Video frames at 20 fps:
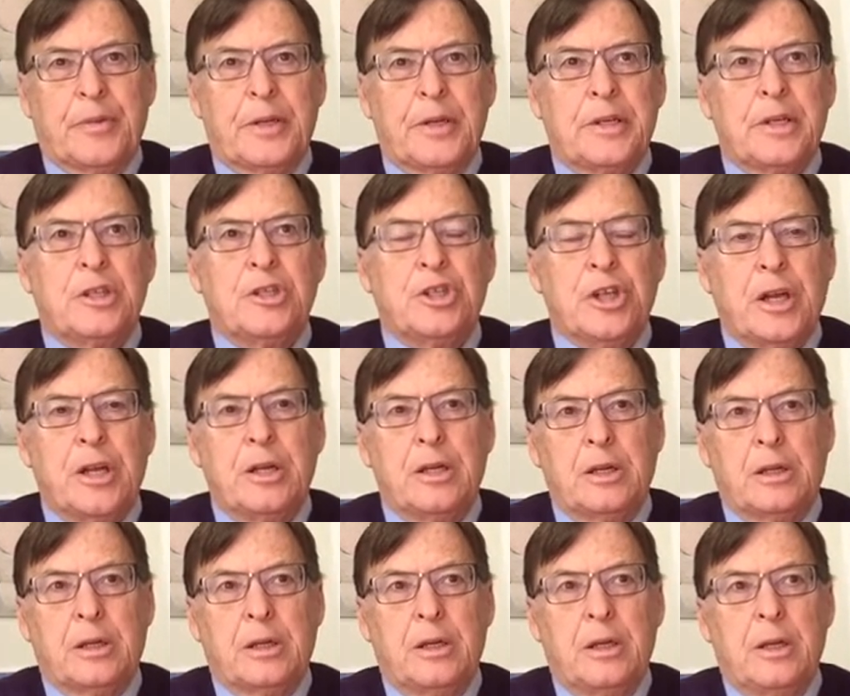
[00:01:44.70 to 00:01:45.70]
an
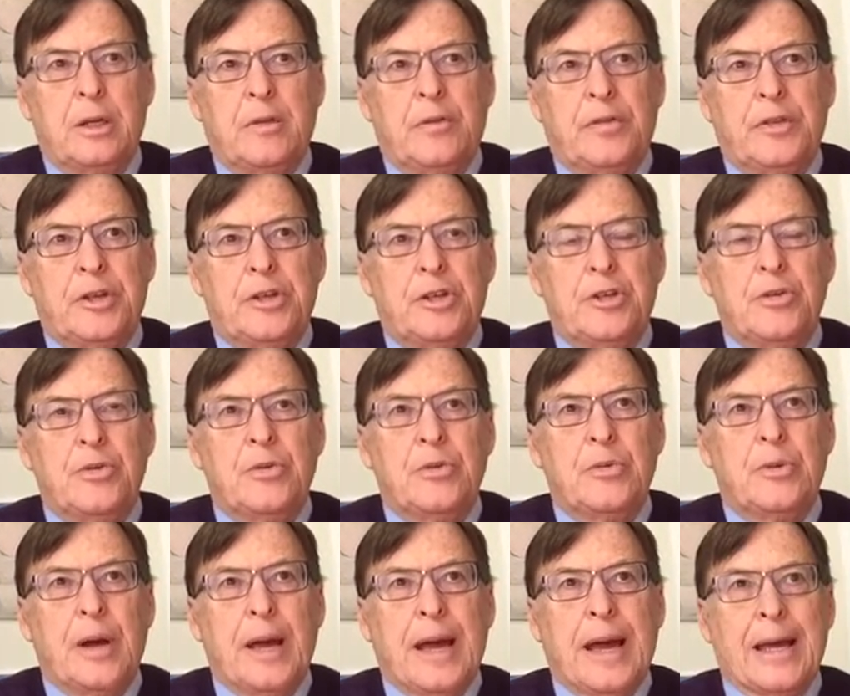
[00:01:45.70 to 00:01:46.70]
agenda that you